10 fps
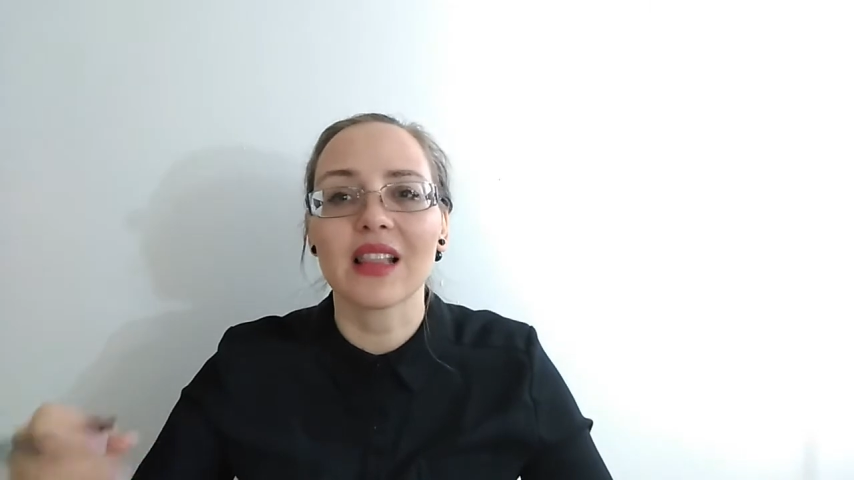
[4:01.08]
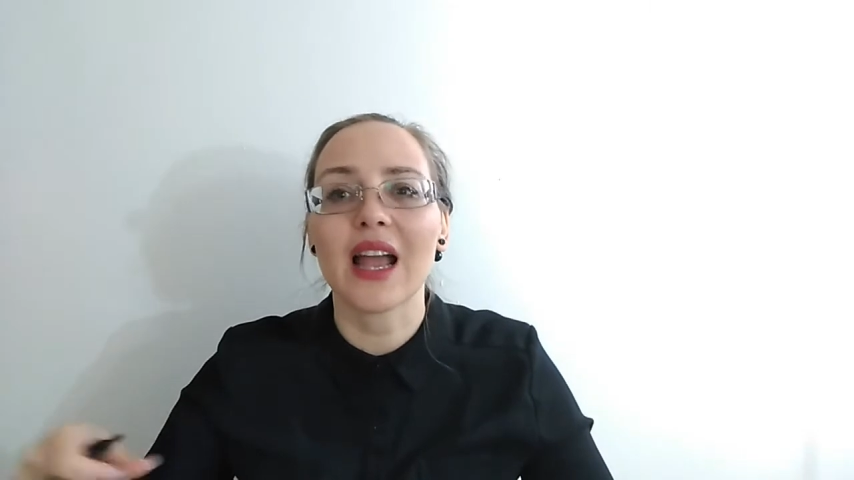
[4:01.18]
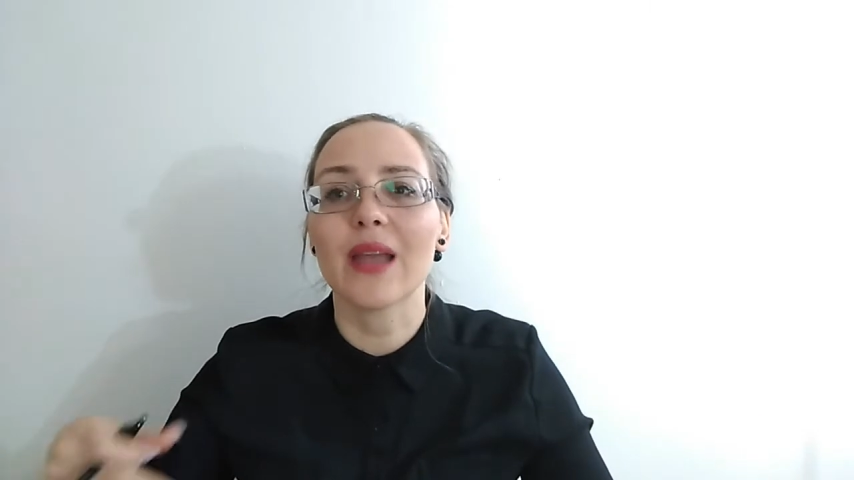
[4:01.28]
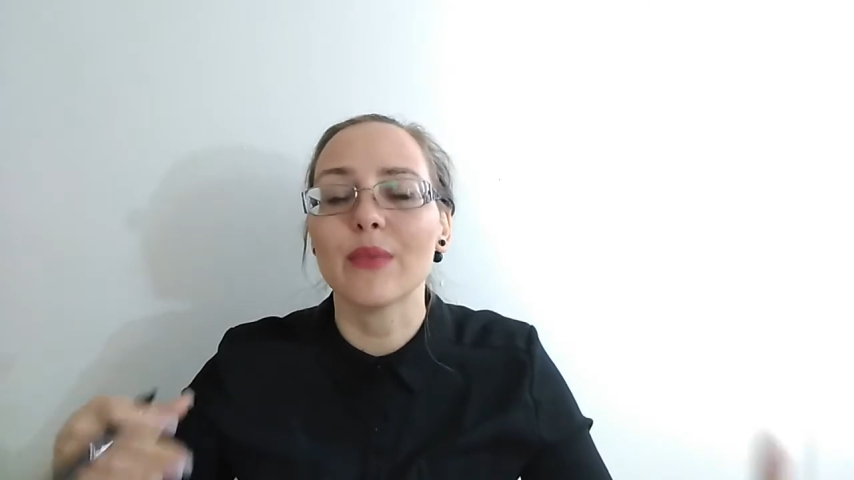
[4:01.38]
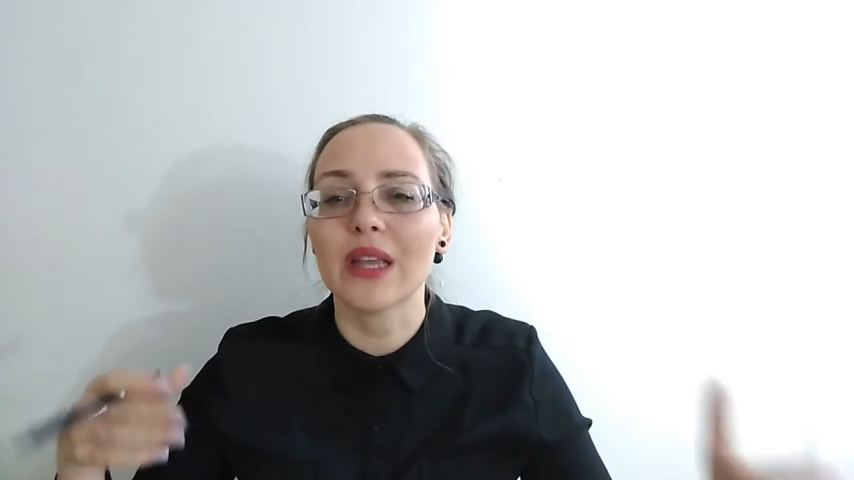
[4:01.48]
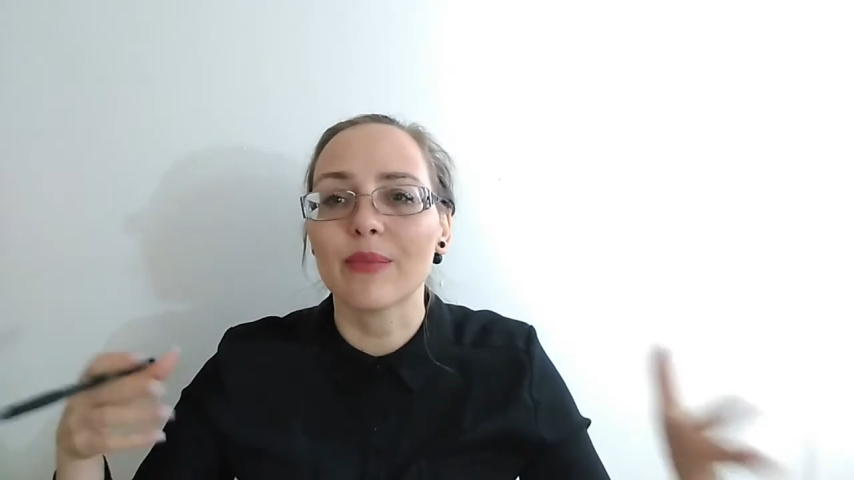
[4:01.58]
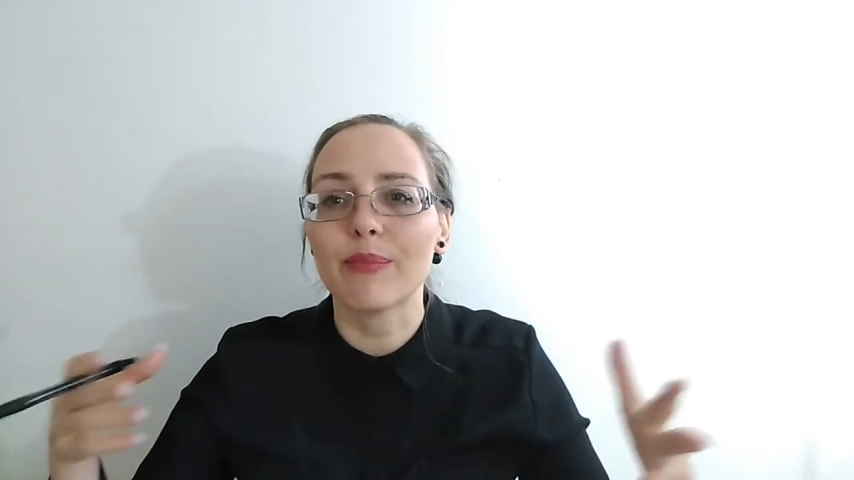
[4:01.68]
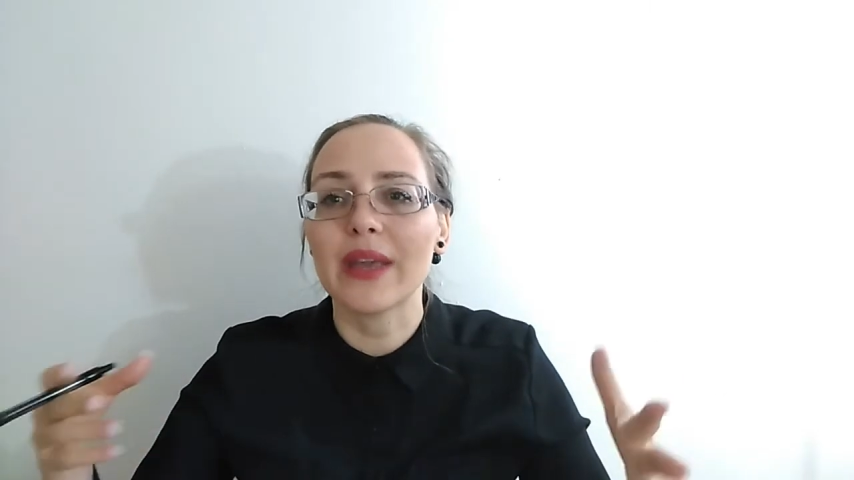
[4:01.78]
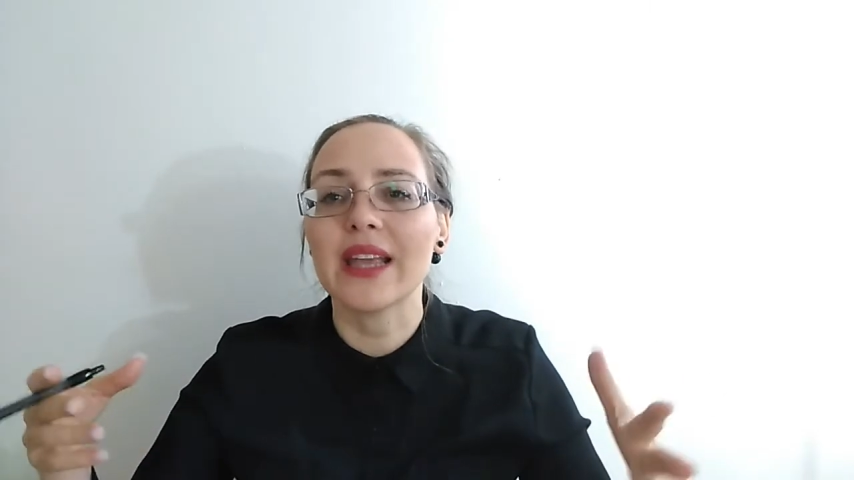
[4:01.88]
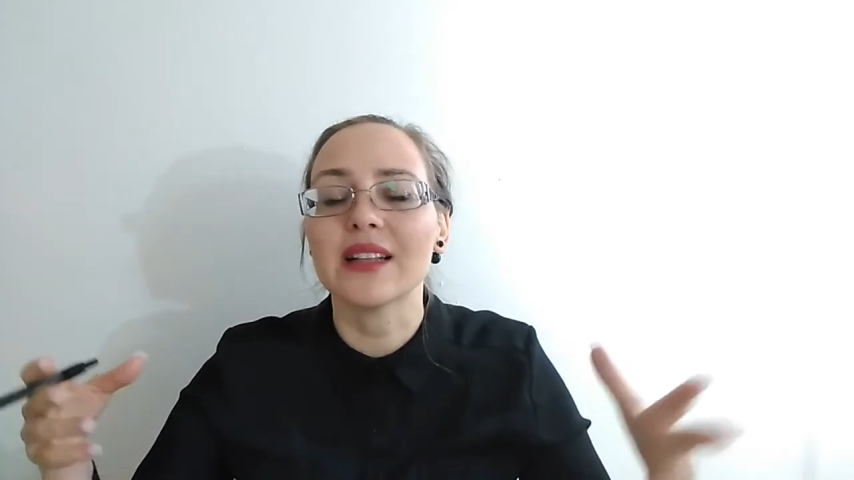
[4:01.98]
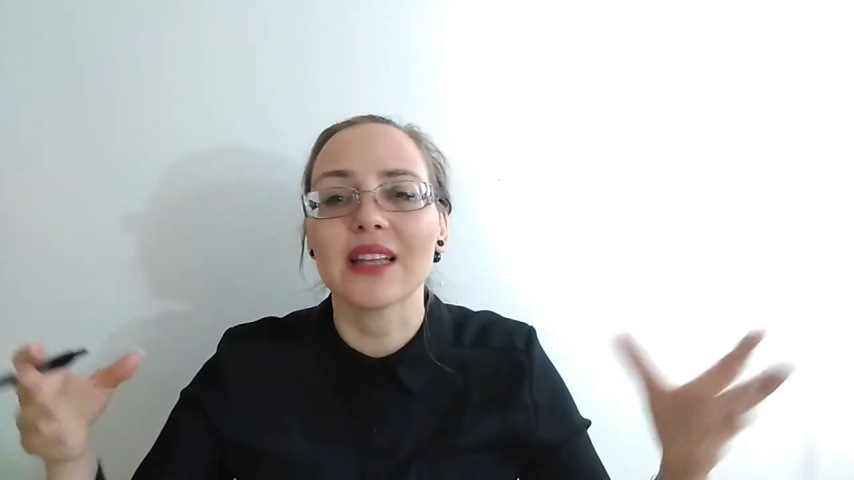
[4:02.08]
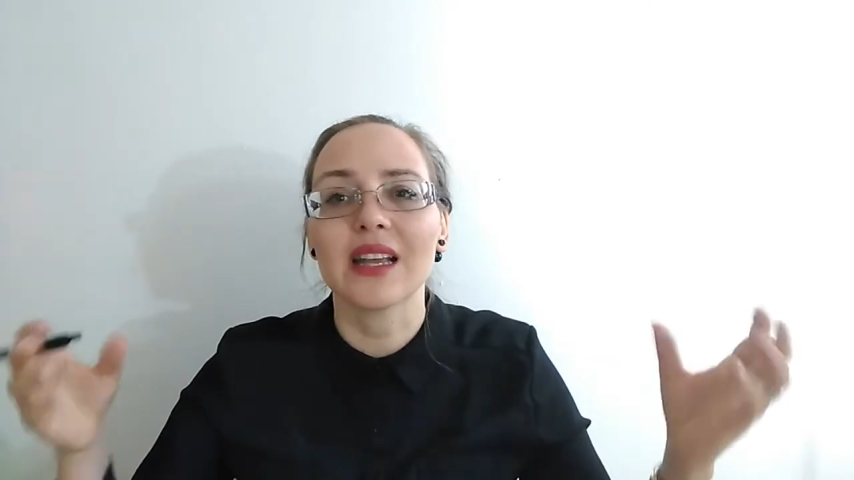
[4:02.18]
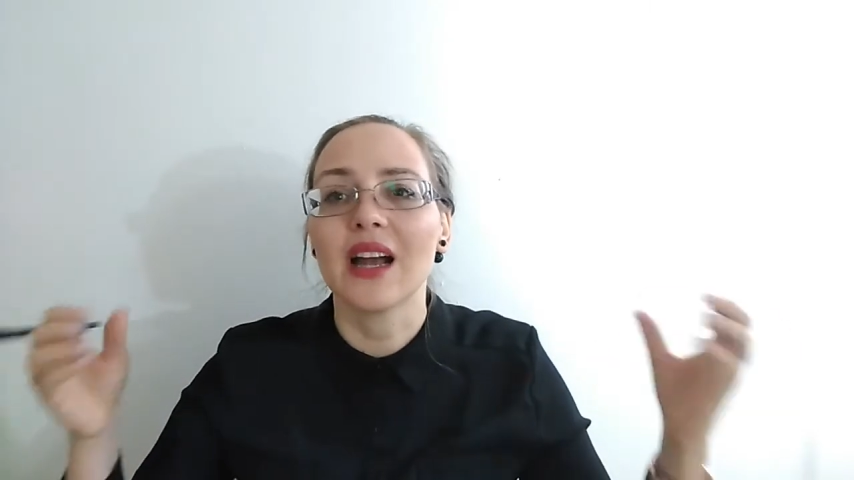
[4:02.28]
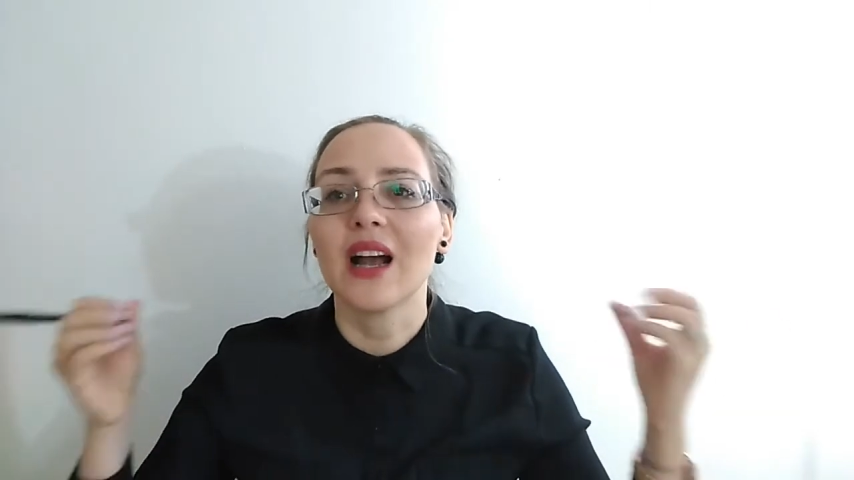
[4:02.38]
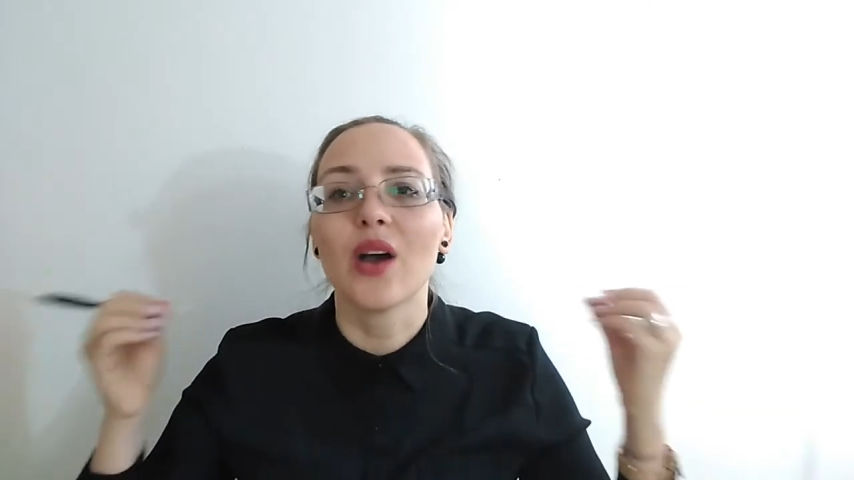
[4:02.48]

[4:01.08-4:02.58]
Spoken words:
climbing, painting,